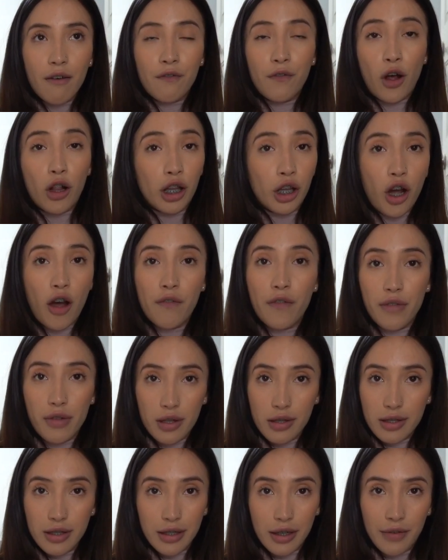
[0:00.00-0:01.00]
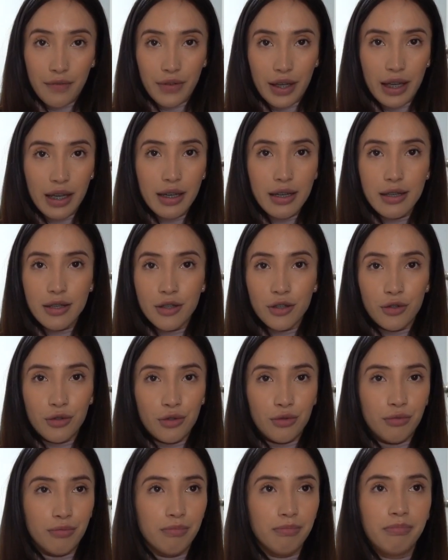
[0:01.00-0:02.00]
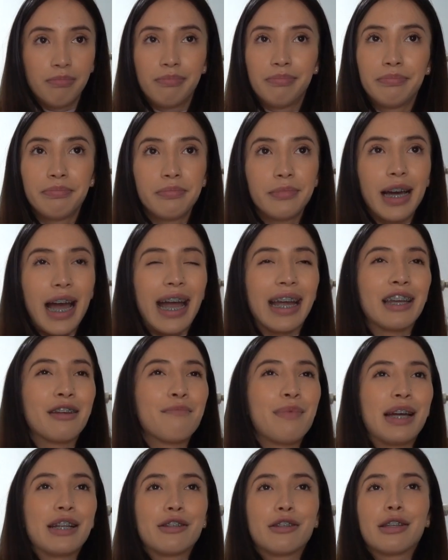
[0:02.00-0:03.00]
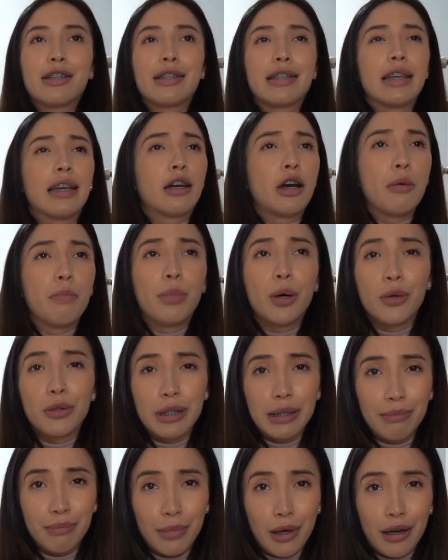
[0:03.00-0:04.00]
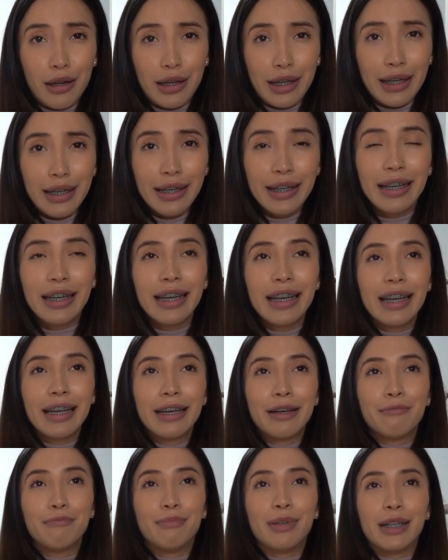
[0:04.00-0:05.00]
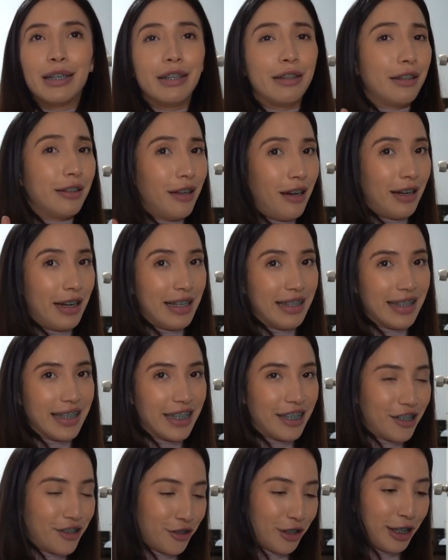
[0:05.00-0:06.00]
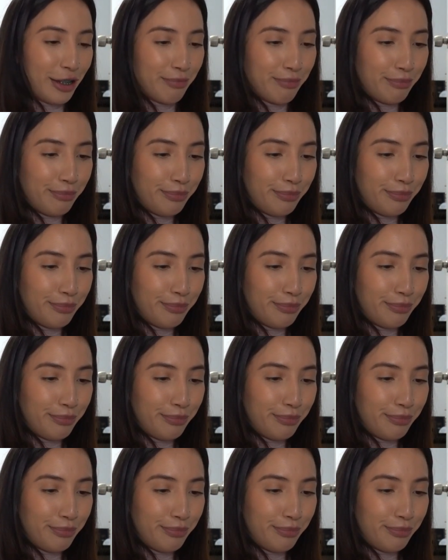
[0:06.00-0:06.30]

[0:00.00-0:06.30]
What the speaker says: falling off of the cervix. So kind of imagine a decomposing body, but not as extreme.